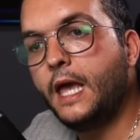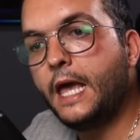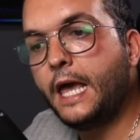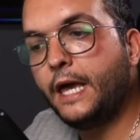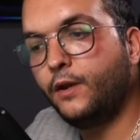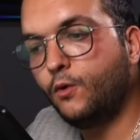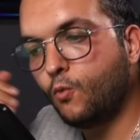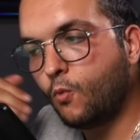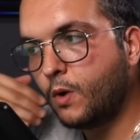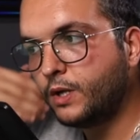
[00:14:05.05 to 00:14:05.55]

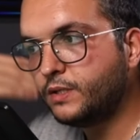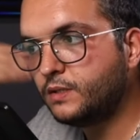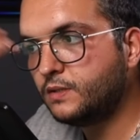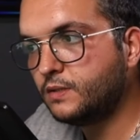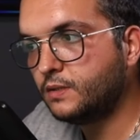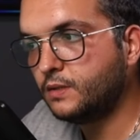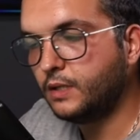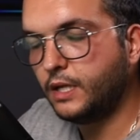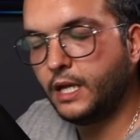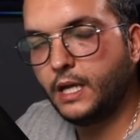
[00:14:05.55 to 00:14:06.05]
And
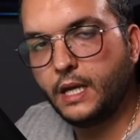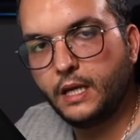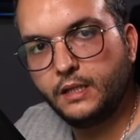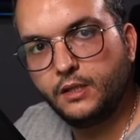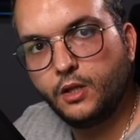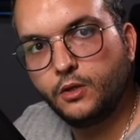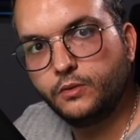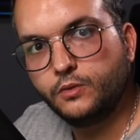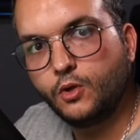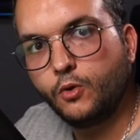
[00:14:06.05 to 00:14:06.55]
once
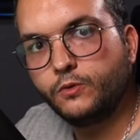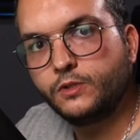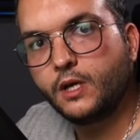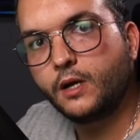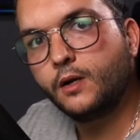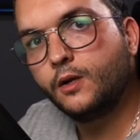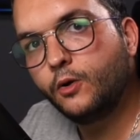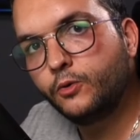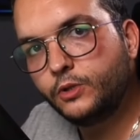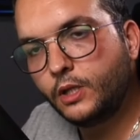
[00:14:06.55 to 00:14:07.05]
Th those
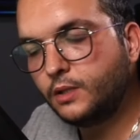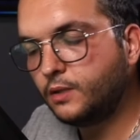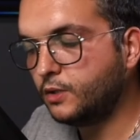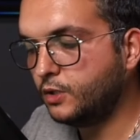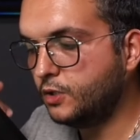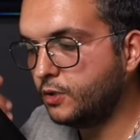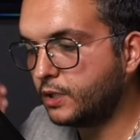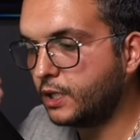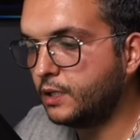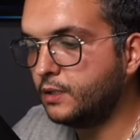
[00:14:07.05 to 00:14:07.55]
are loaded,
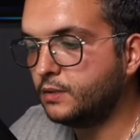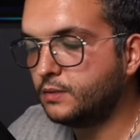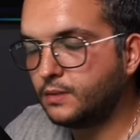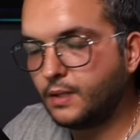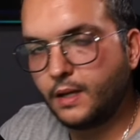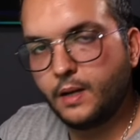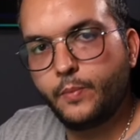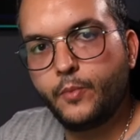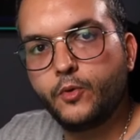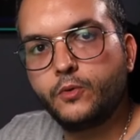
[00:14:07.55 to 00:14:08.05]
you can
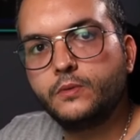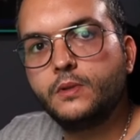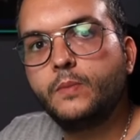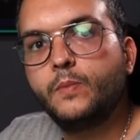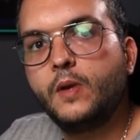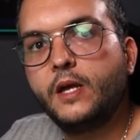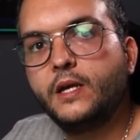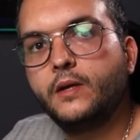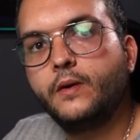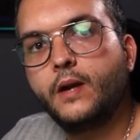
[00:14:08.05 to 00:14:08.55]
teleport the
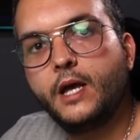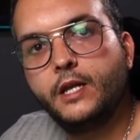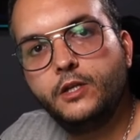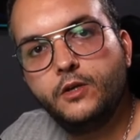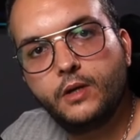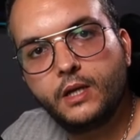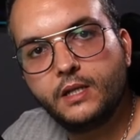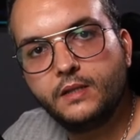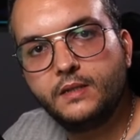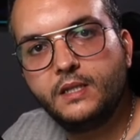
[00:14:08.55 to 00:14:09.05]
player and
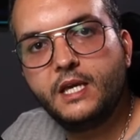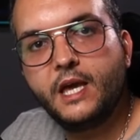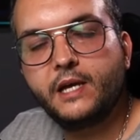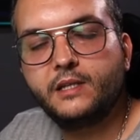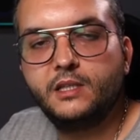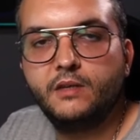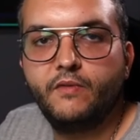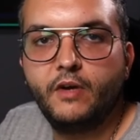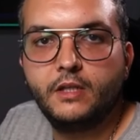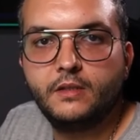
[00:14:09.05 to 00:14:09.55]
you can
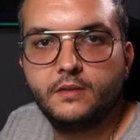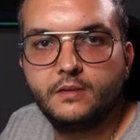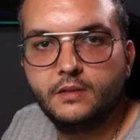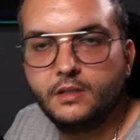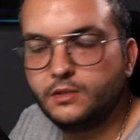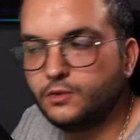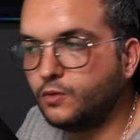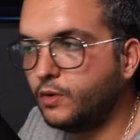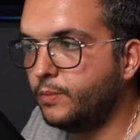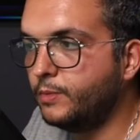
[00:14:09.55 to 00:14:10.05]
deactivate the
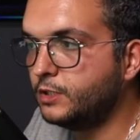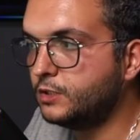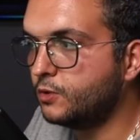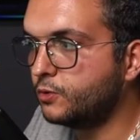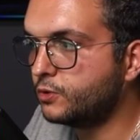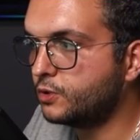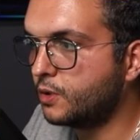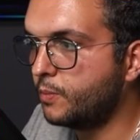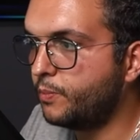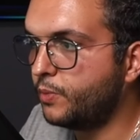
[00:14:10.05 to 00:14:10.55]
streaming
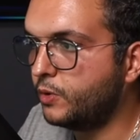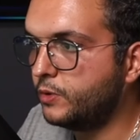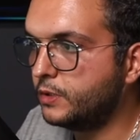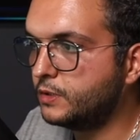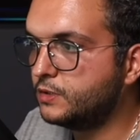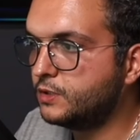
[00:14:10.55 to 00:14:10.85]
source component.